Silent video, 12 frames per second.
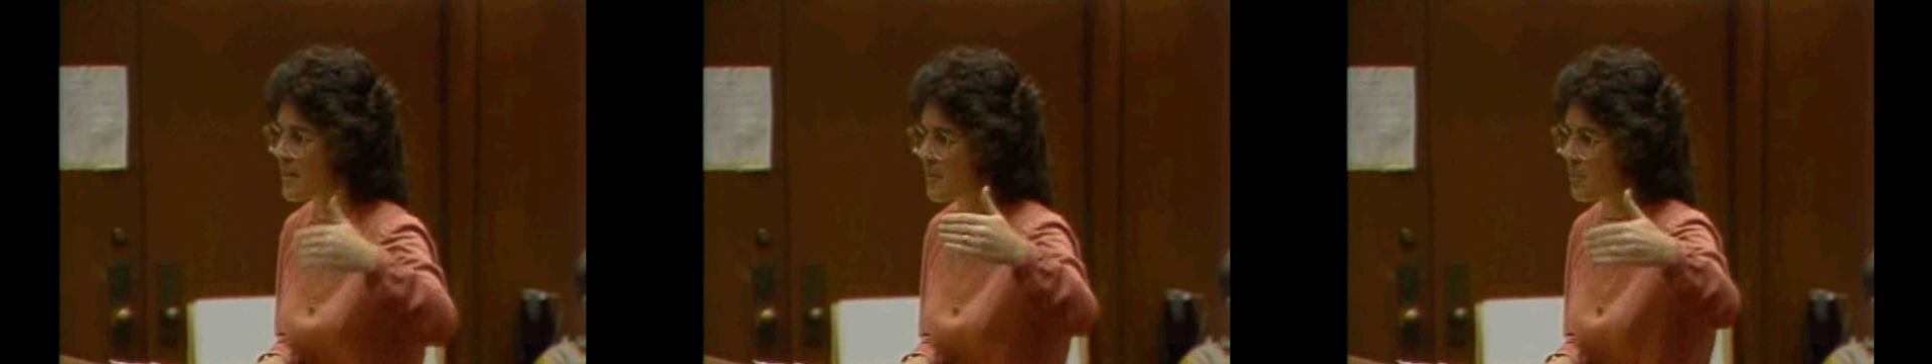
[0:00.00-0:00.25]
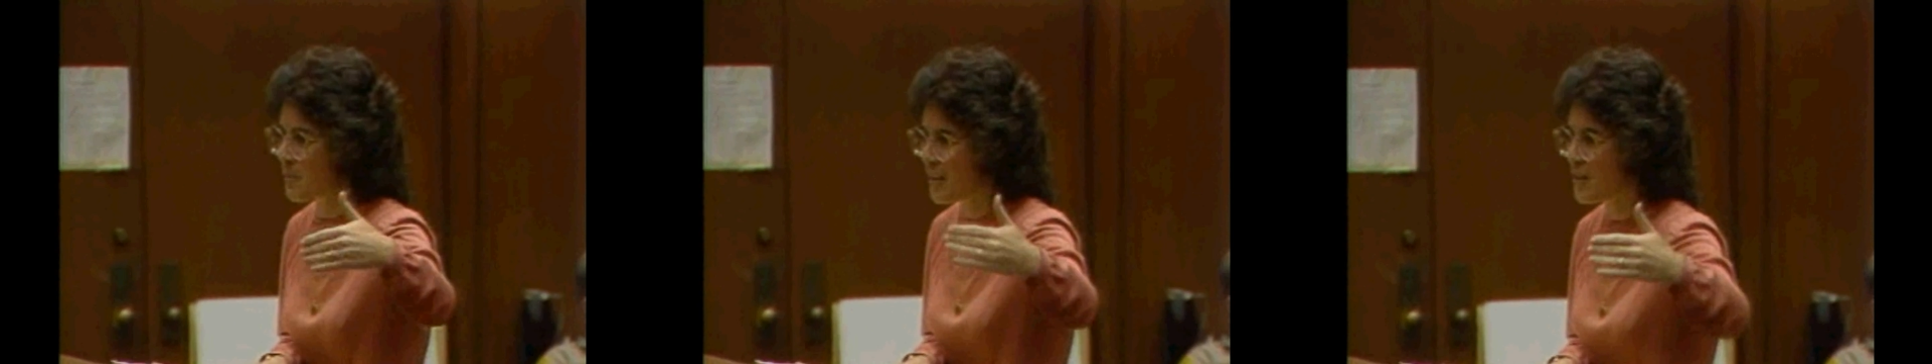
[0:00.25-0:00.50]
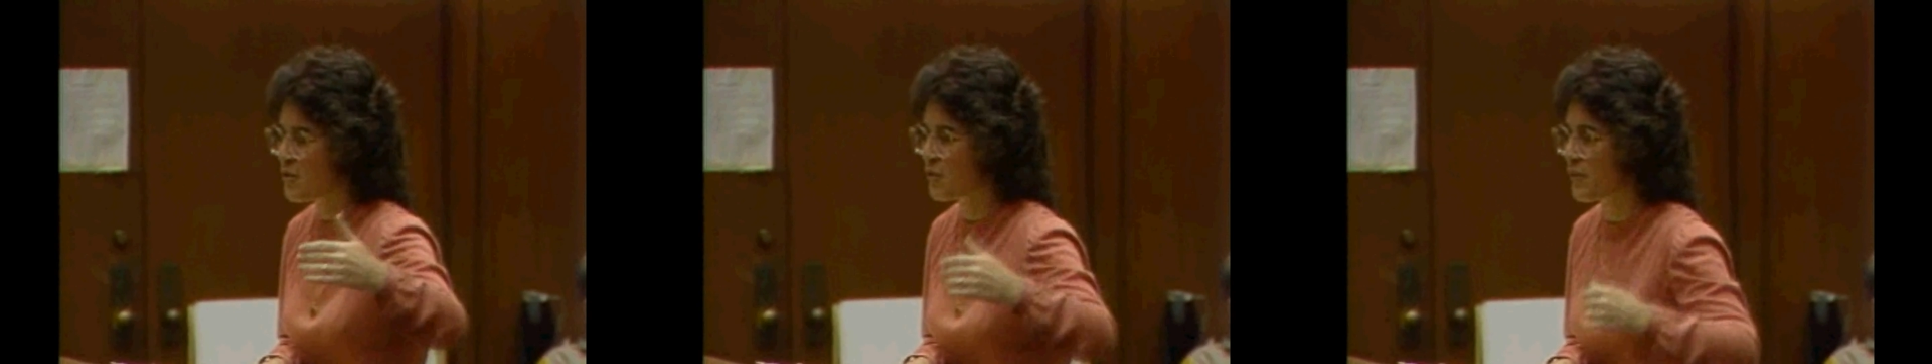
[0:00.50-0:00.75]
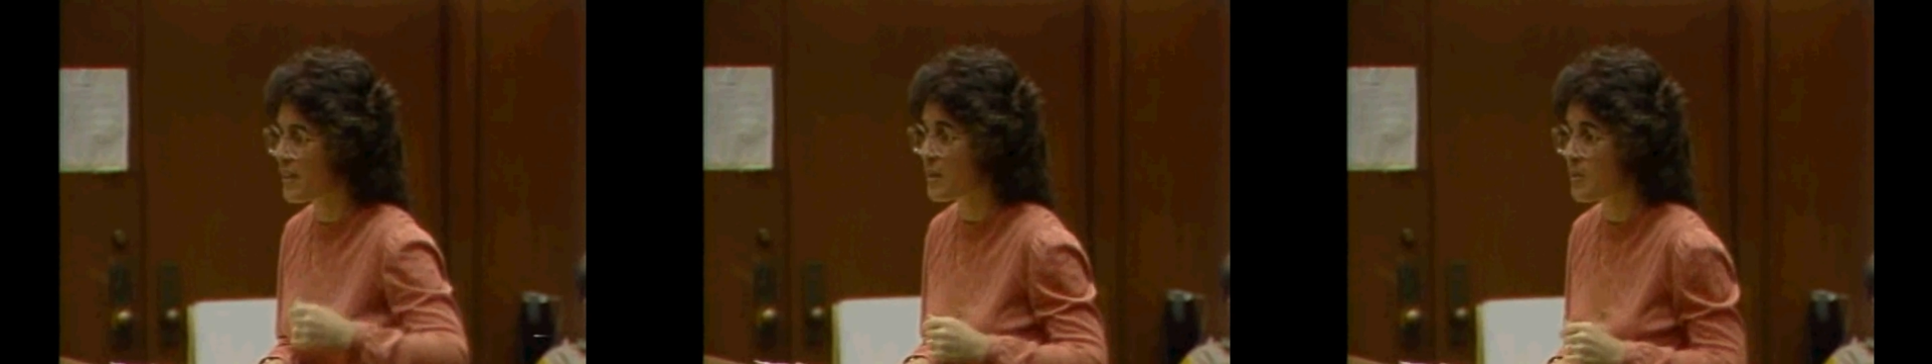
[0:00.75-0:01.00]
potential
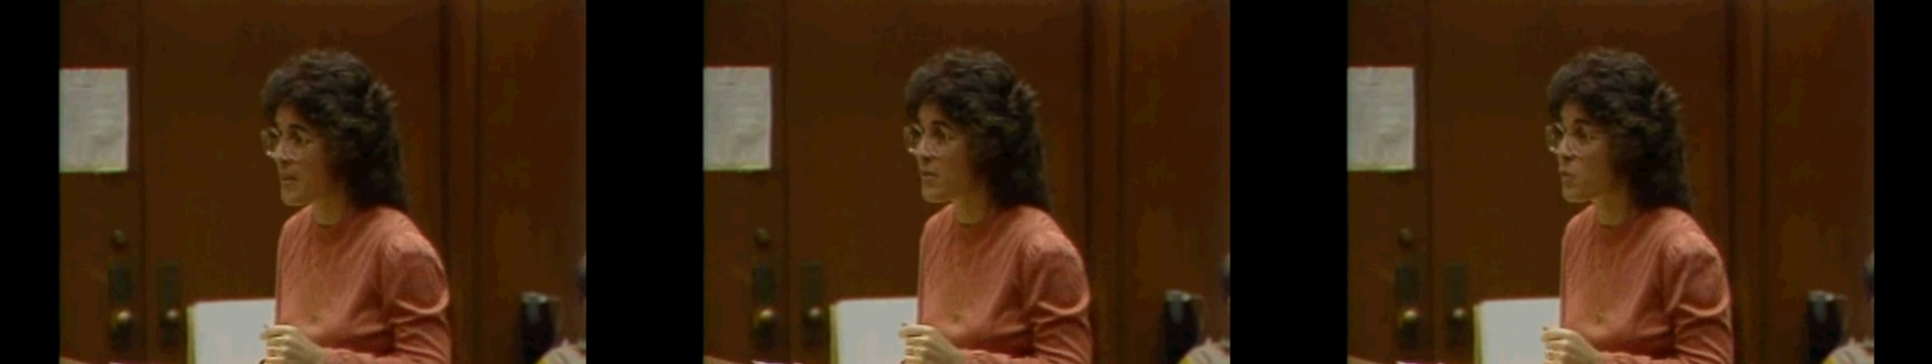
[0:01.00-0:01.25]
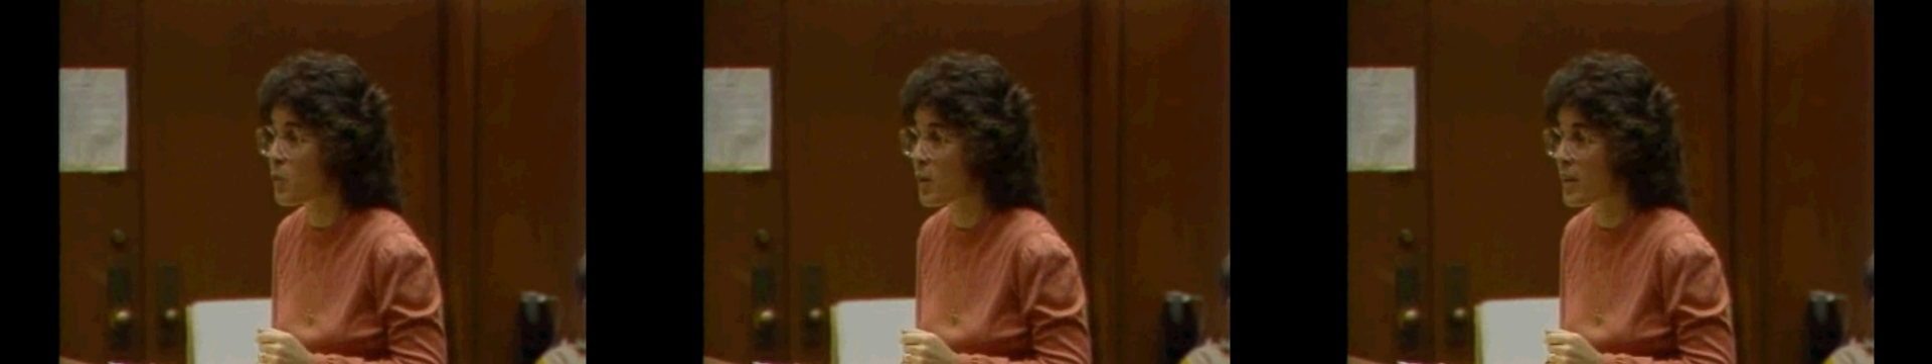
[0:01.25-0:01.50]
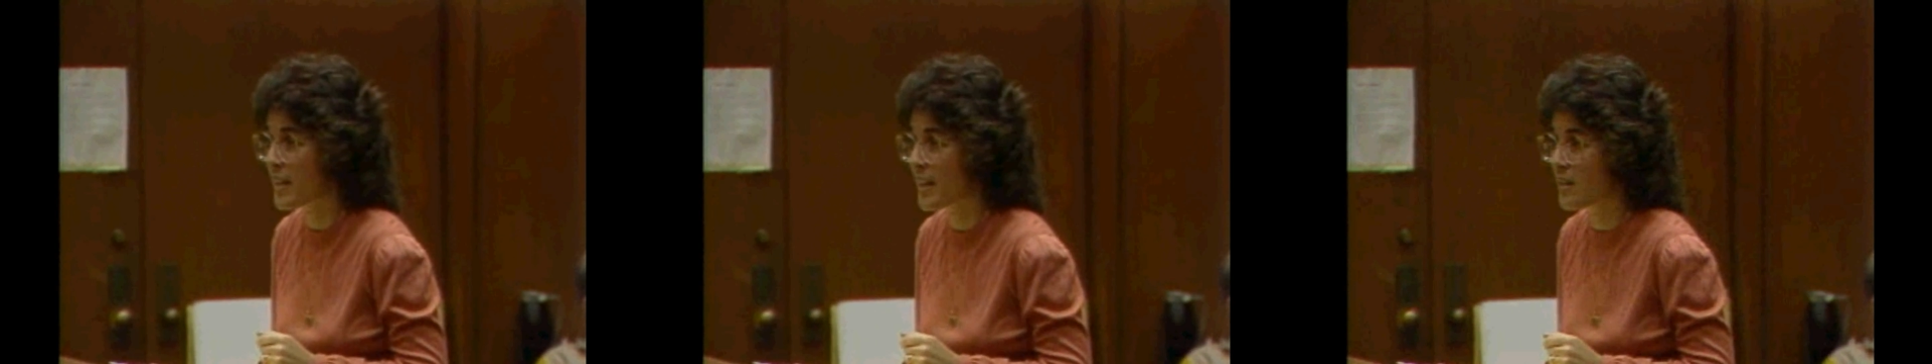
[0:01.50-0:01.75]
victim doesn't want to get